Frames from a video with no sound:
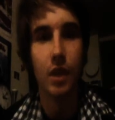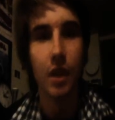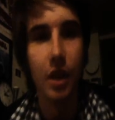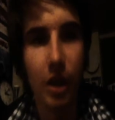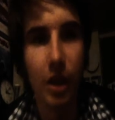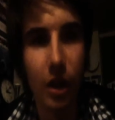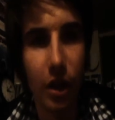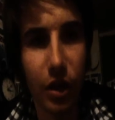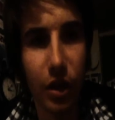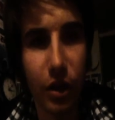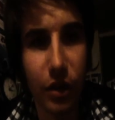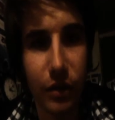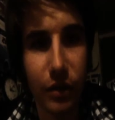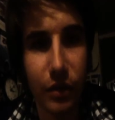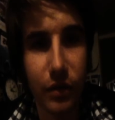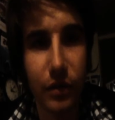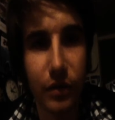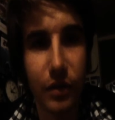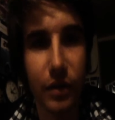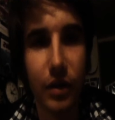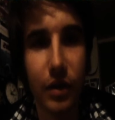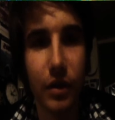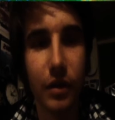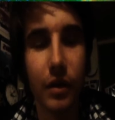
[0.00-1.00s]
Hello,
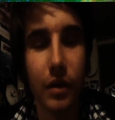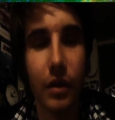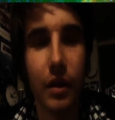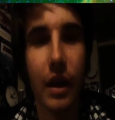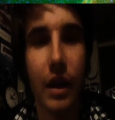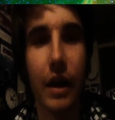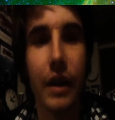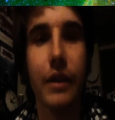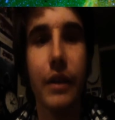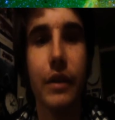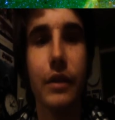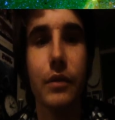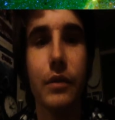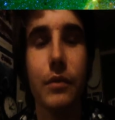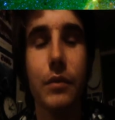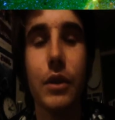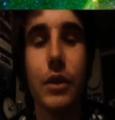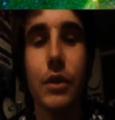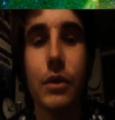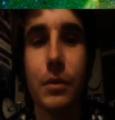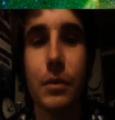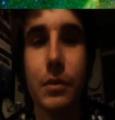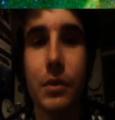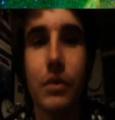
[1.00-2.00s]
and
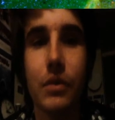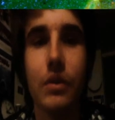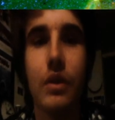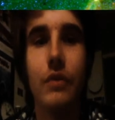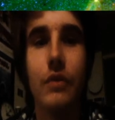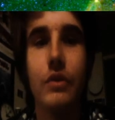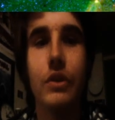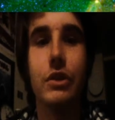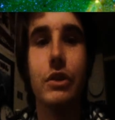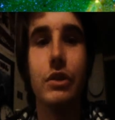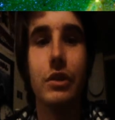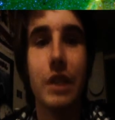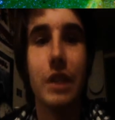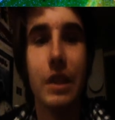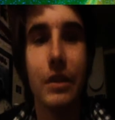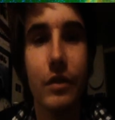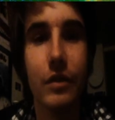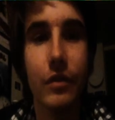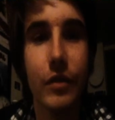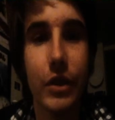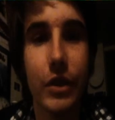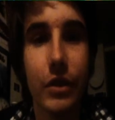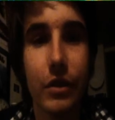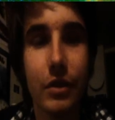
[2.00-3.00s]
welcome to another Steve
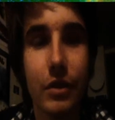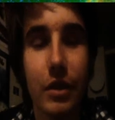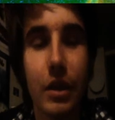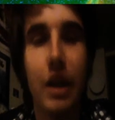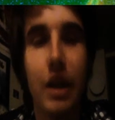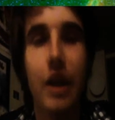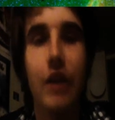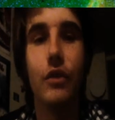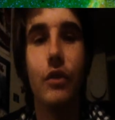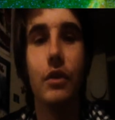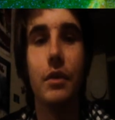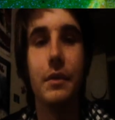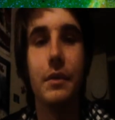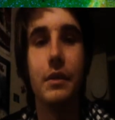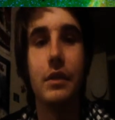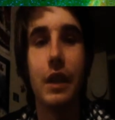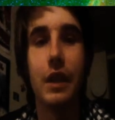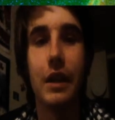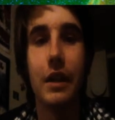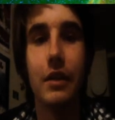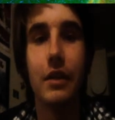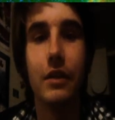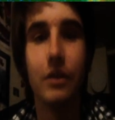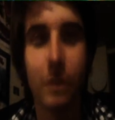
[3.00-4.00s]
review. Today I want to be
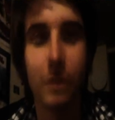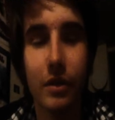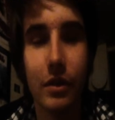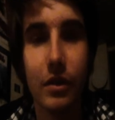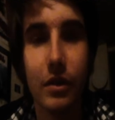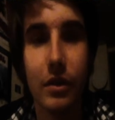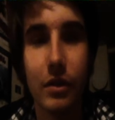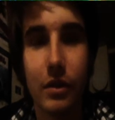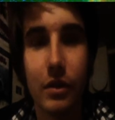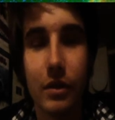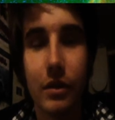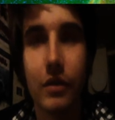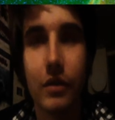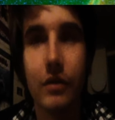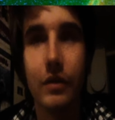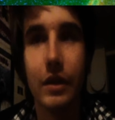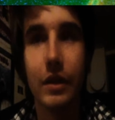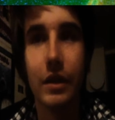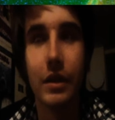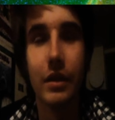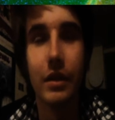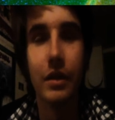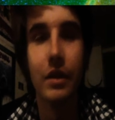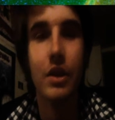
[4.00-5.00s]
taking a look
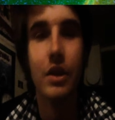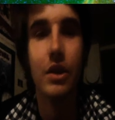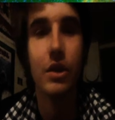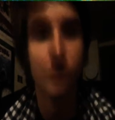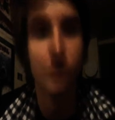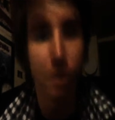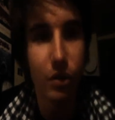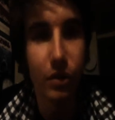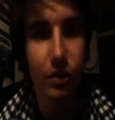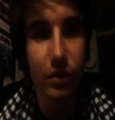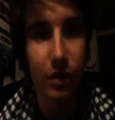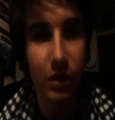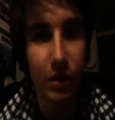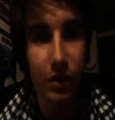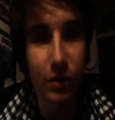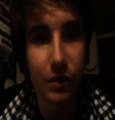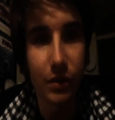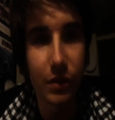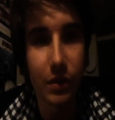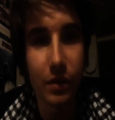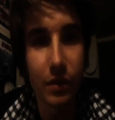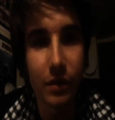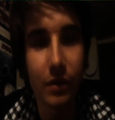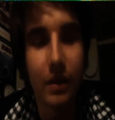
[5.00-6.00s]
of Suicide
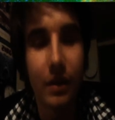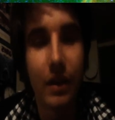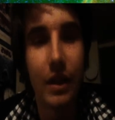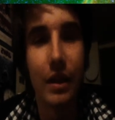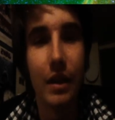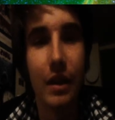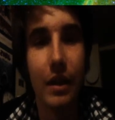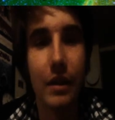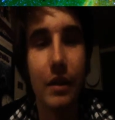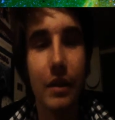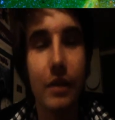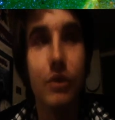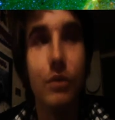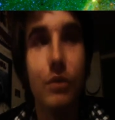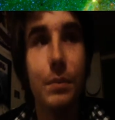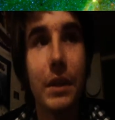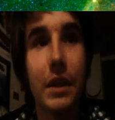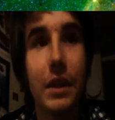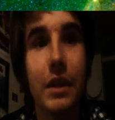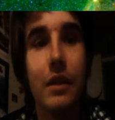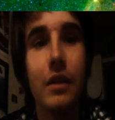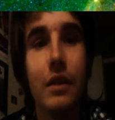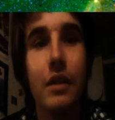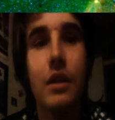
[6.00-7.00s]
Squad. It's
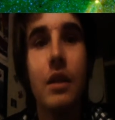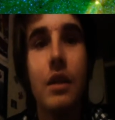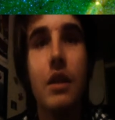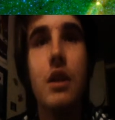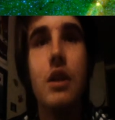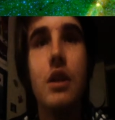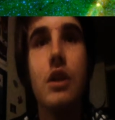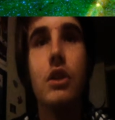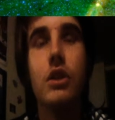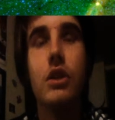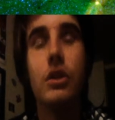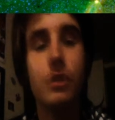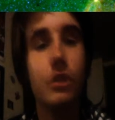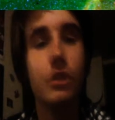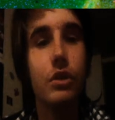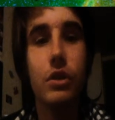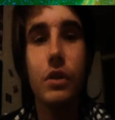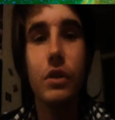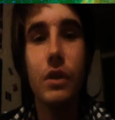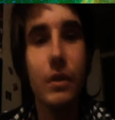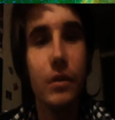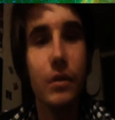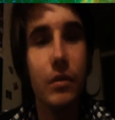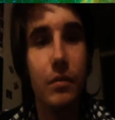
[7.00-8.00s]
been
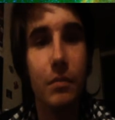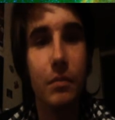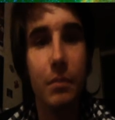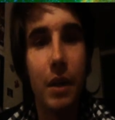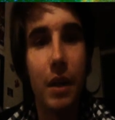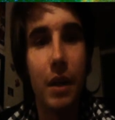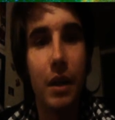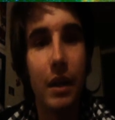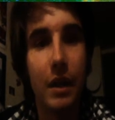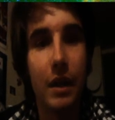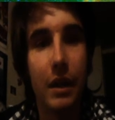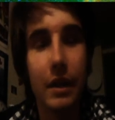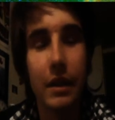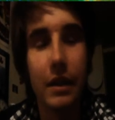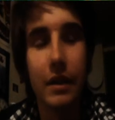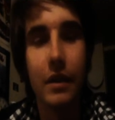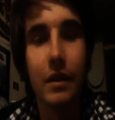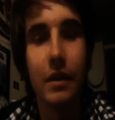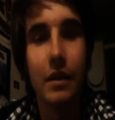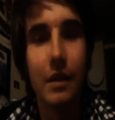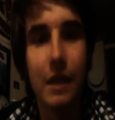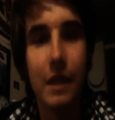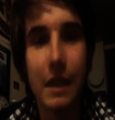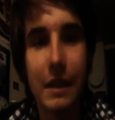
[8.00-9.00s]
consumed by the
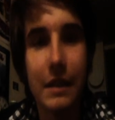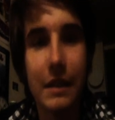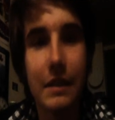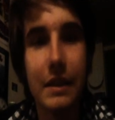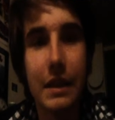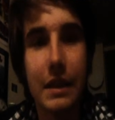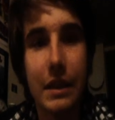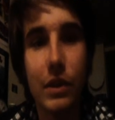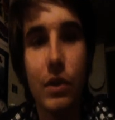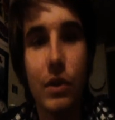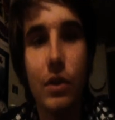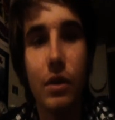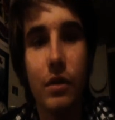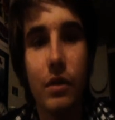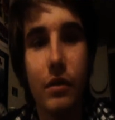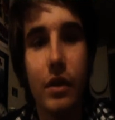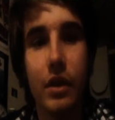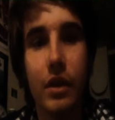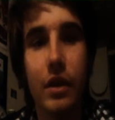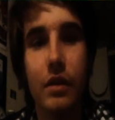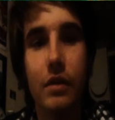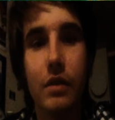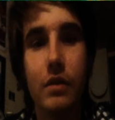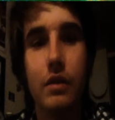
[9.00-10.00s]
DC
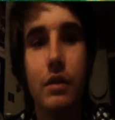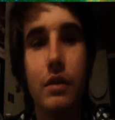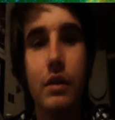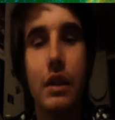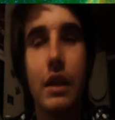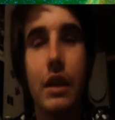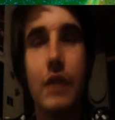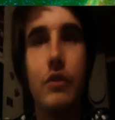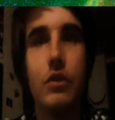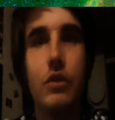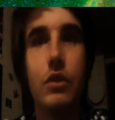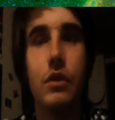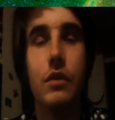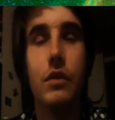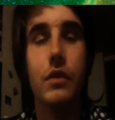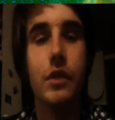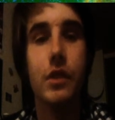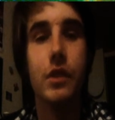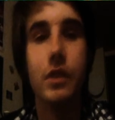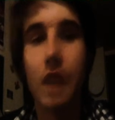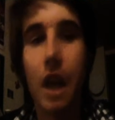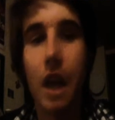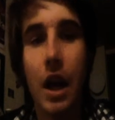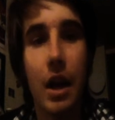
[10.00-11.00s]
universe they've sort of
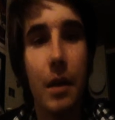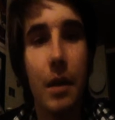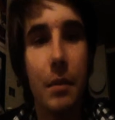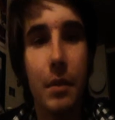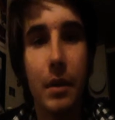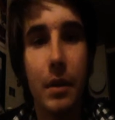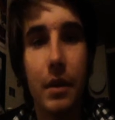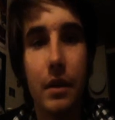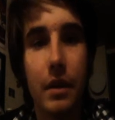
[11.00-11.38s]
set up